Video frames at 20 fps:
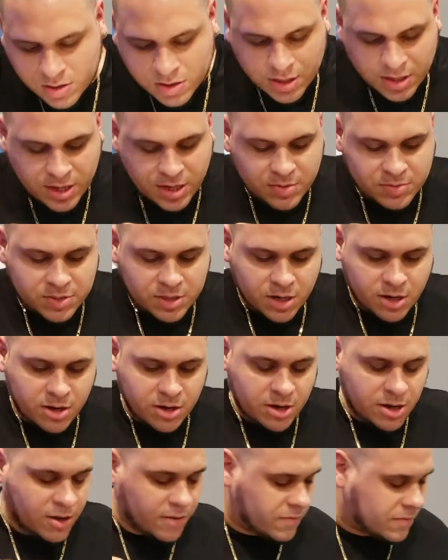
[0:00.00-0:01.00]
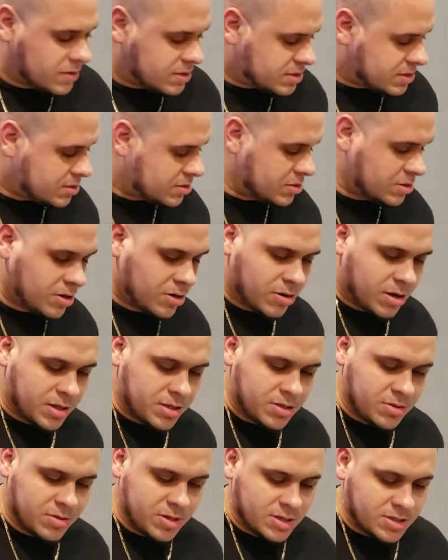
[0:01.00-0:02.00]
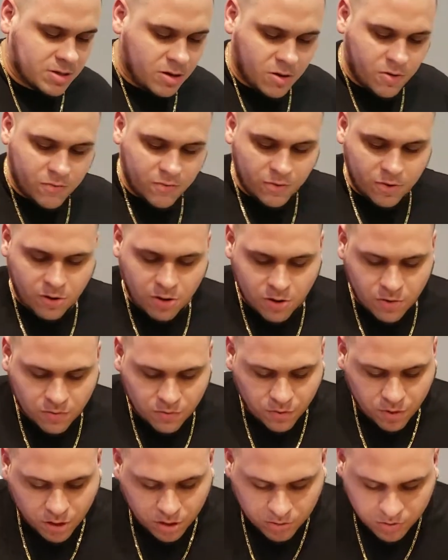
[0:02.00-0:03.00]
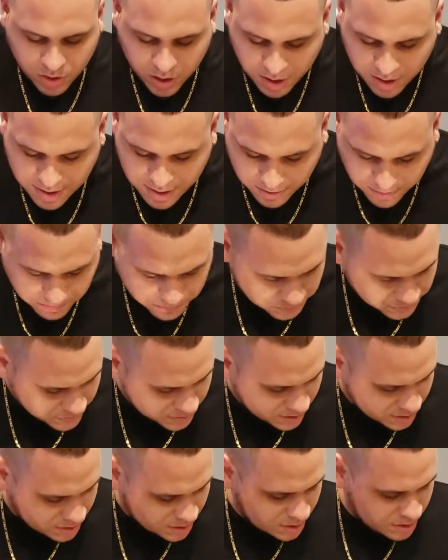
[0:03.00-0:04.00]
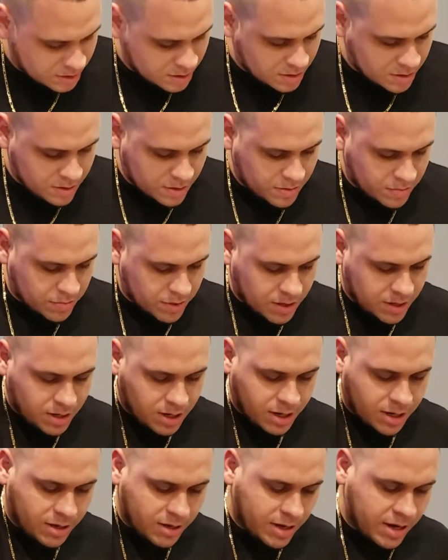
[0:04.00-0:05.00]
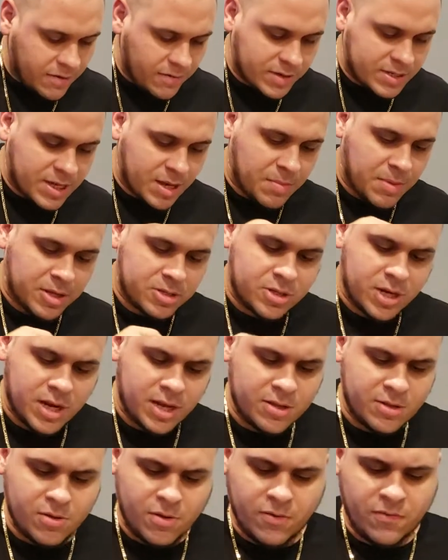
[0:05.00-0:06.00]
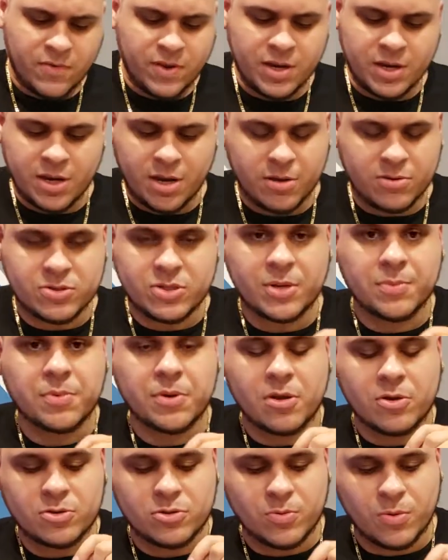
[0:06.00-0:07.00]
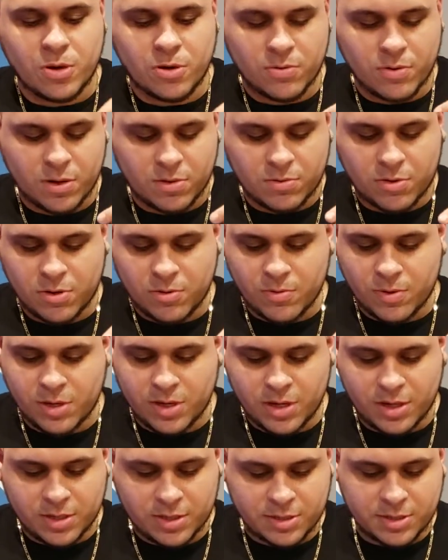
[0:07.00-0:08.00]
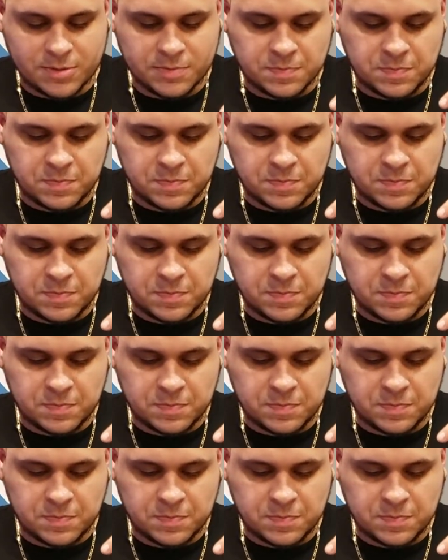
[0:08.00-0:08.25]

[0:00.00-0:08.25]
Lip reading: thing I'm scared of is, I do this over and over all day, but every time I try to do a video, something goes wrong. I don't know what it is.